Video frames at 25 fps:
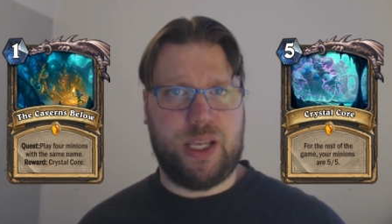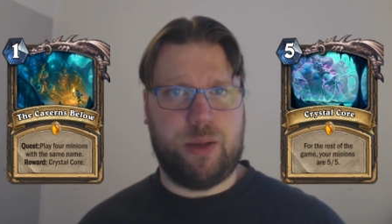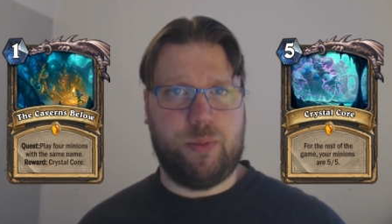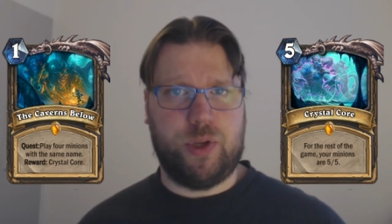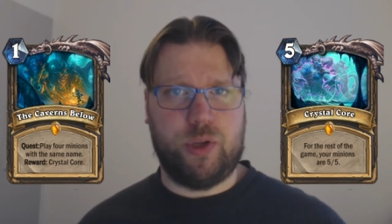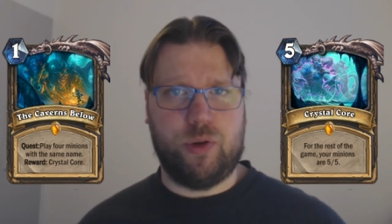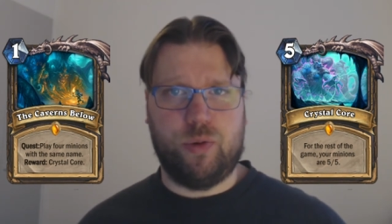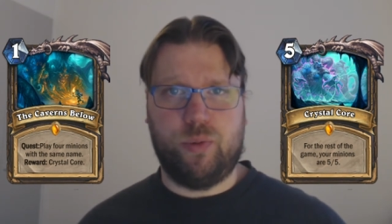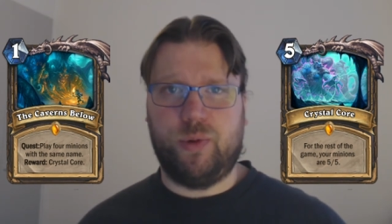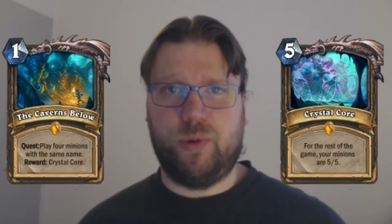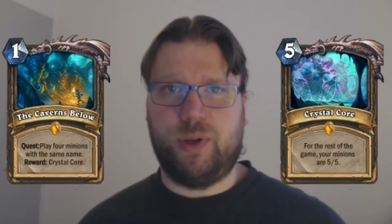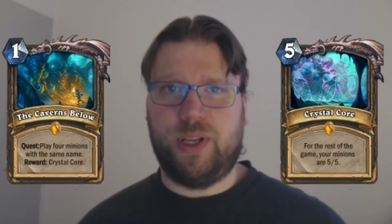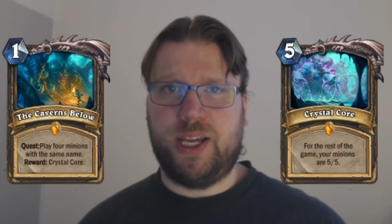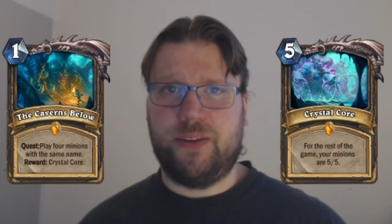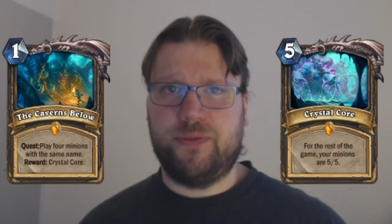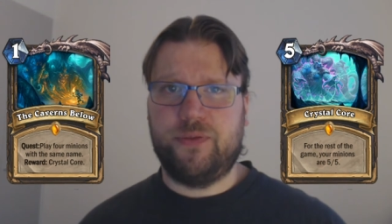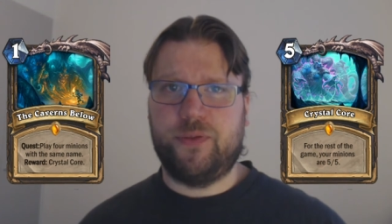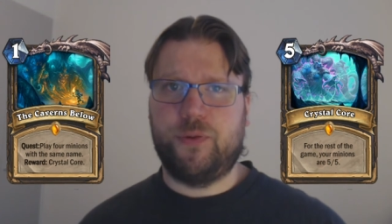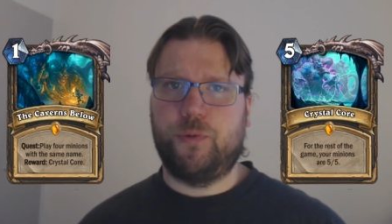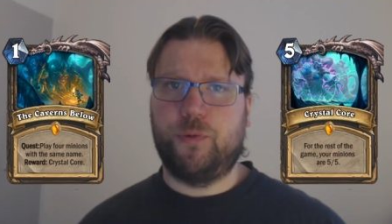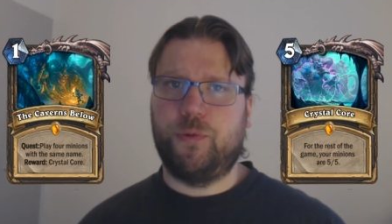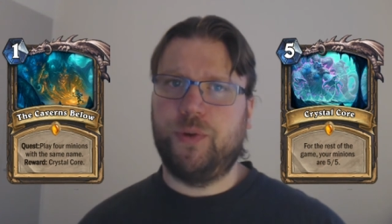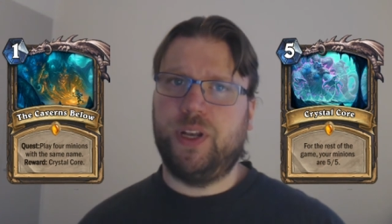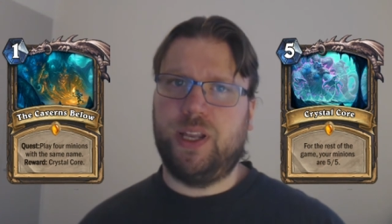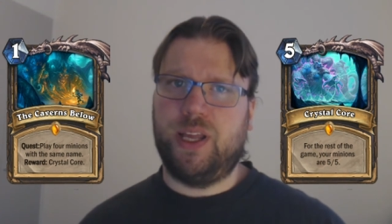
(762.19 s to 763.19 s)
you will have to
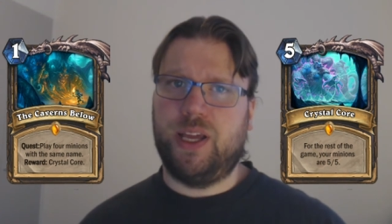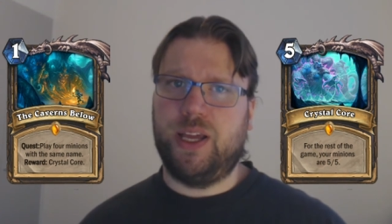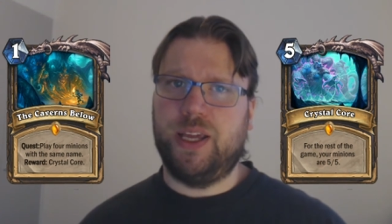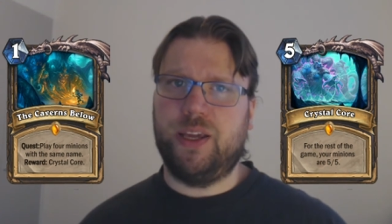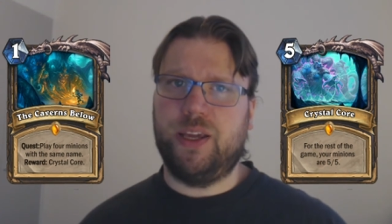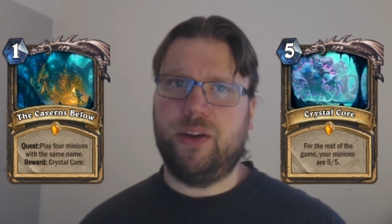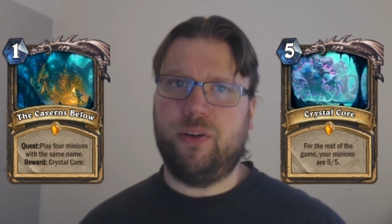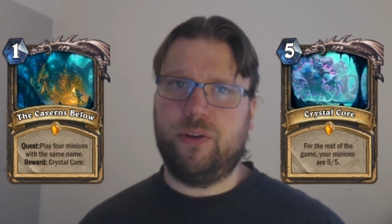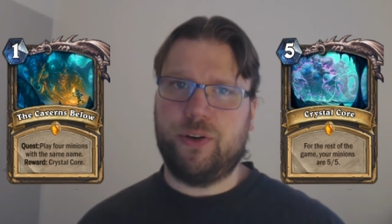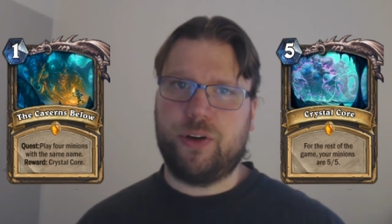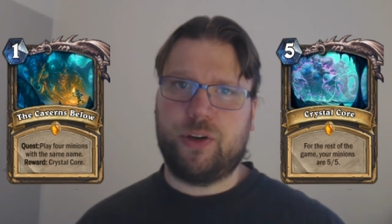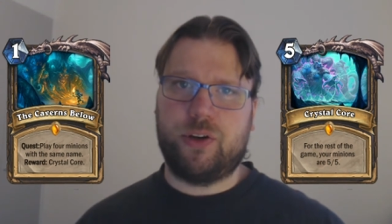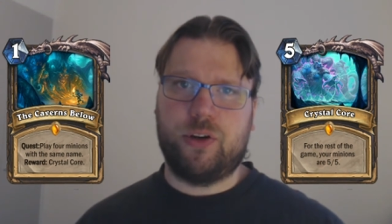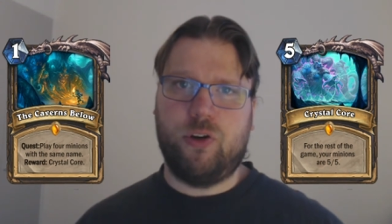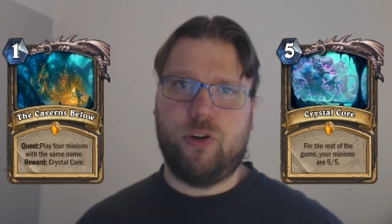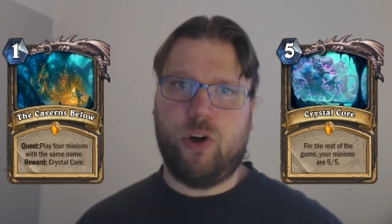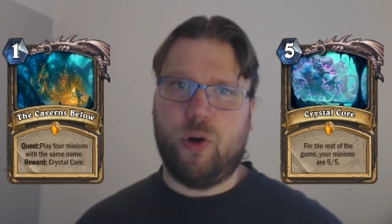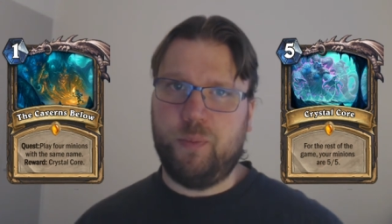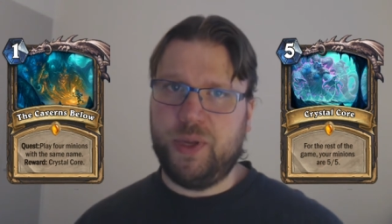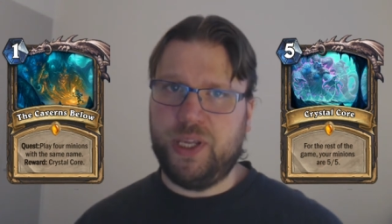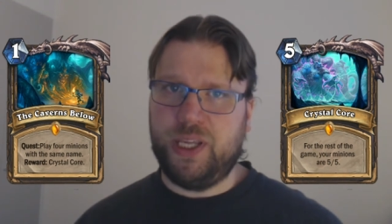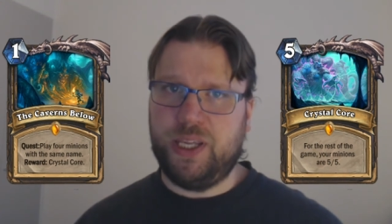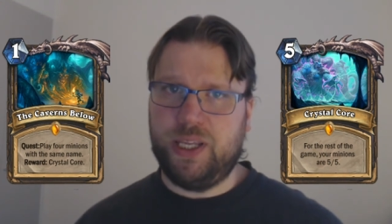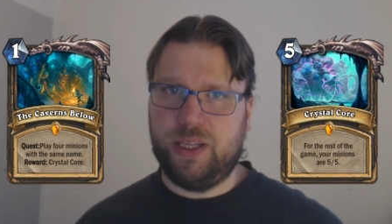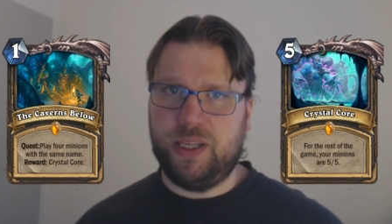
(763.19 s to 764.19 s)
rely on
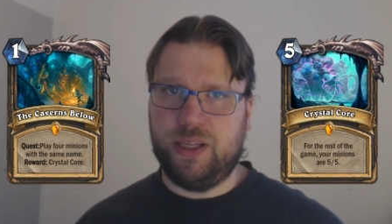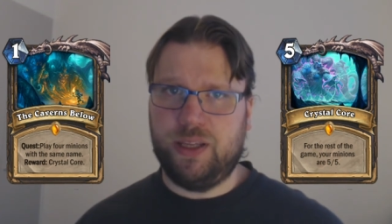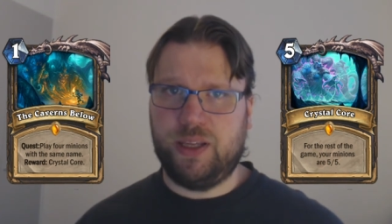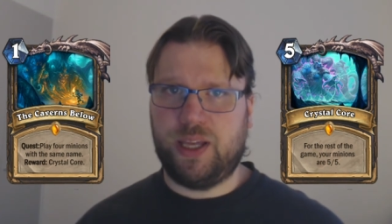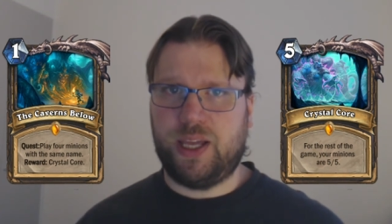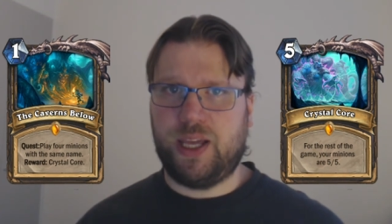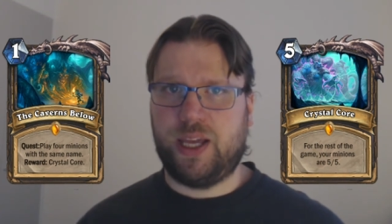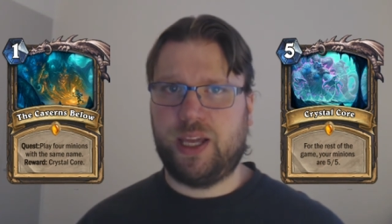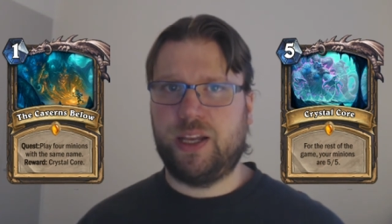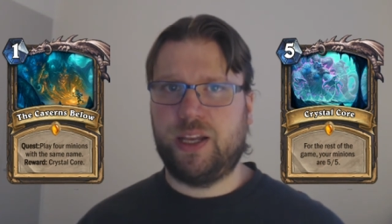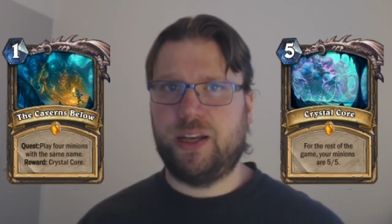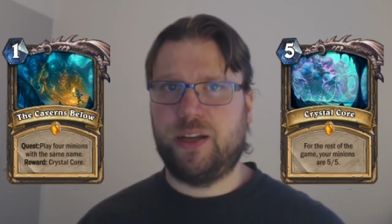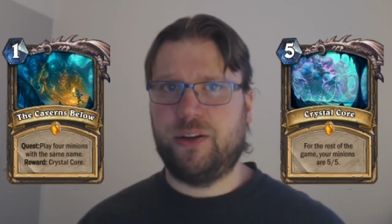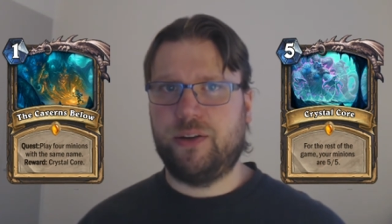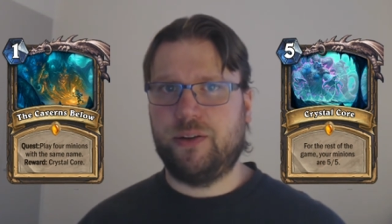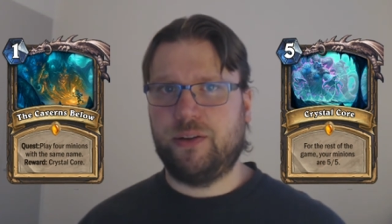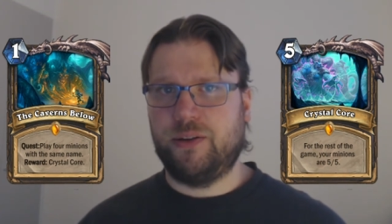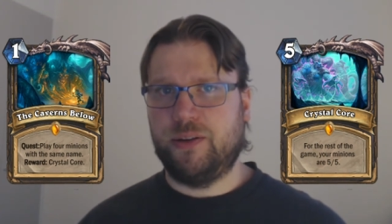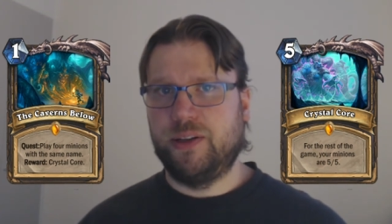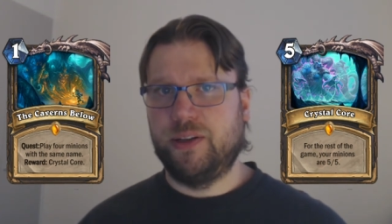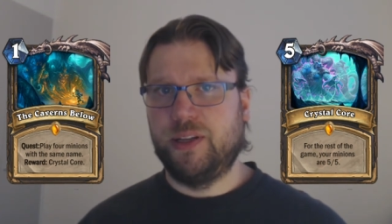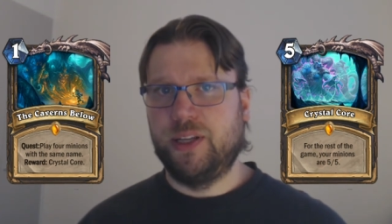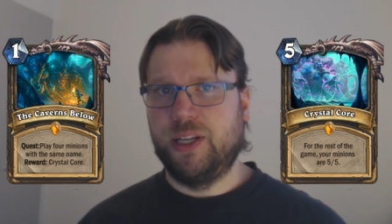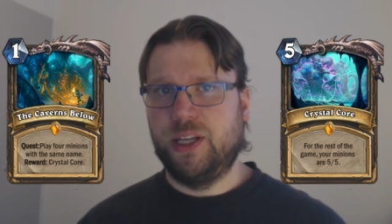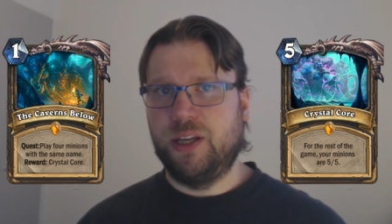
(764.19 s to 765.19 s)
copy and
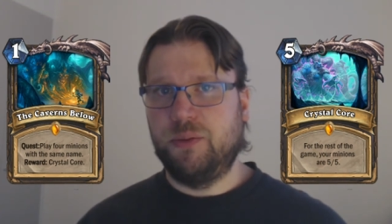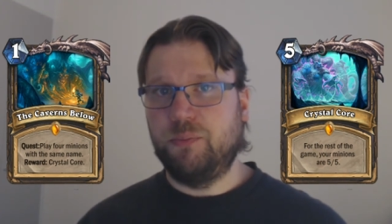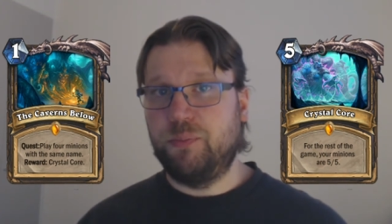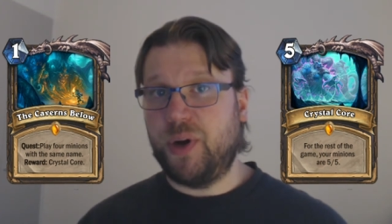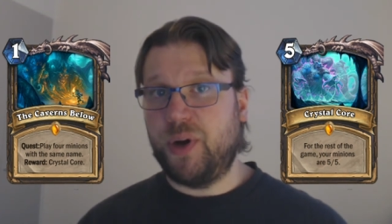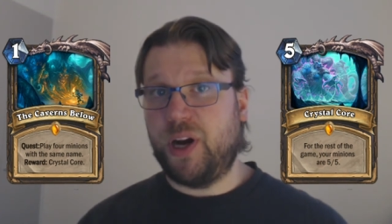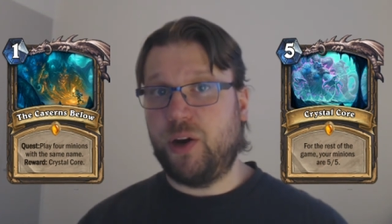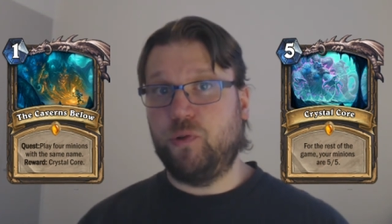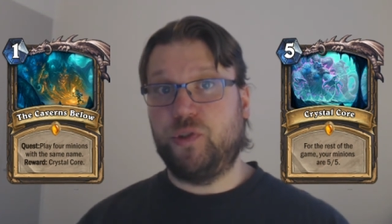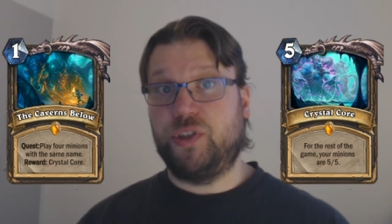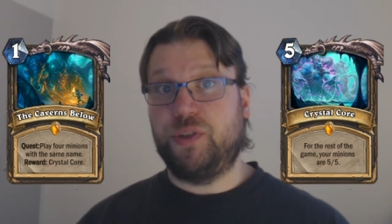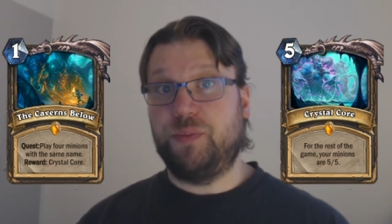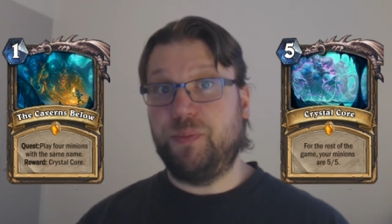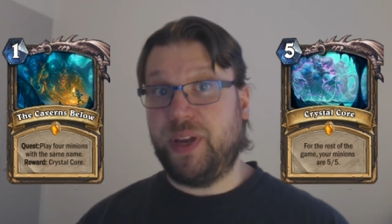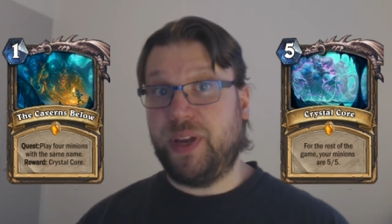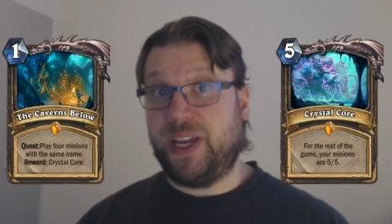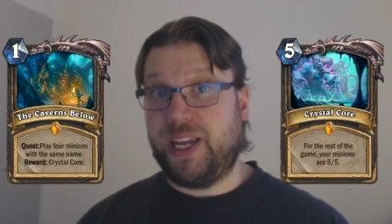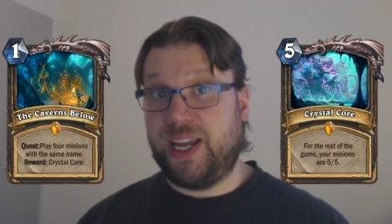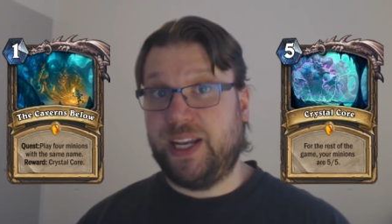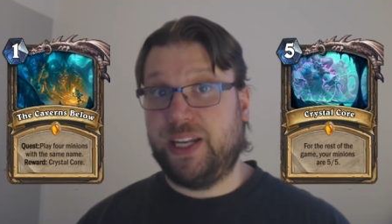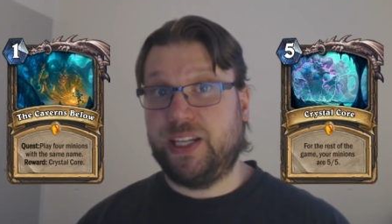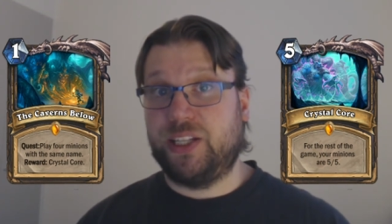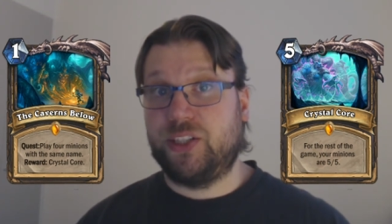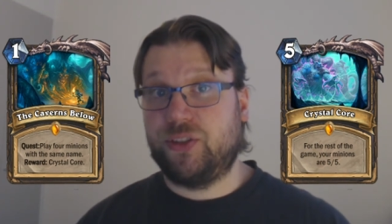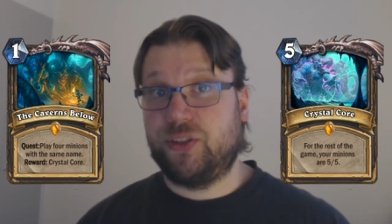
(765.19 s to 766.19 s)
bounce
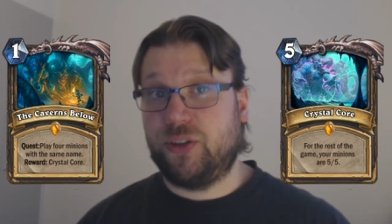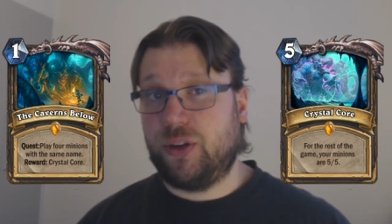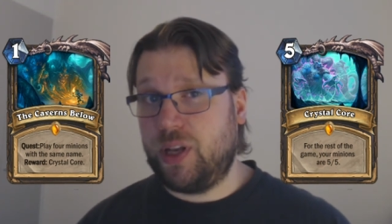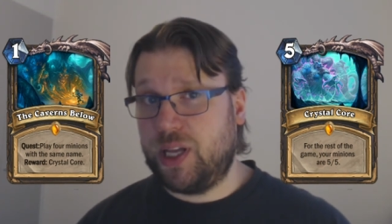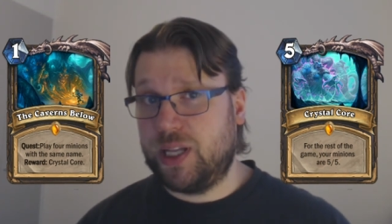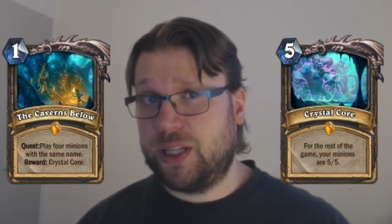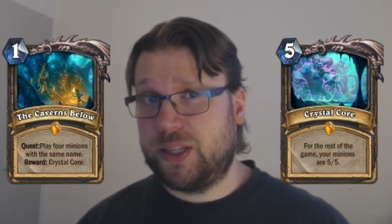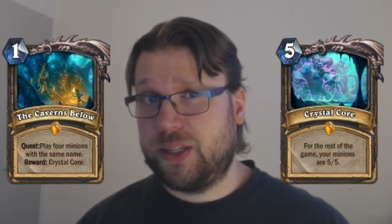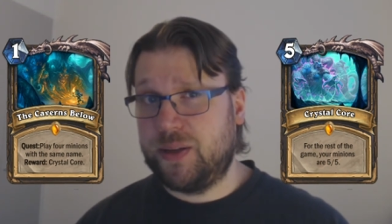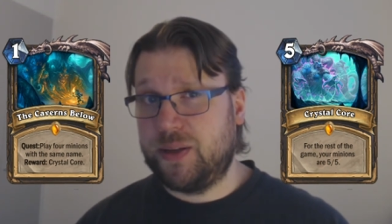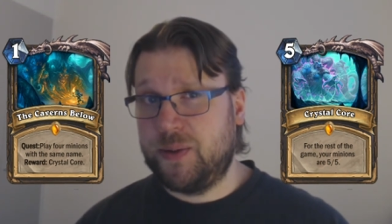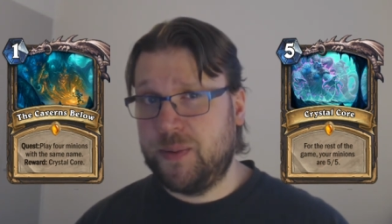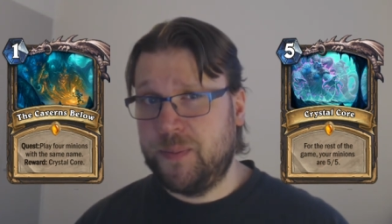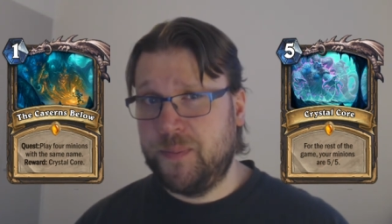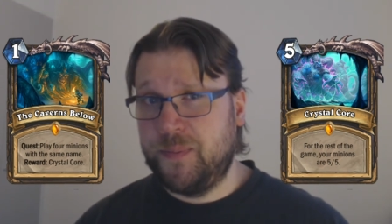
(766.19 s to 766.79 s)
mechanics a lot.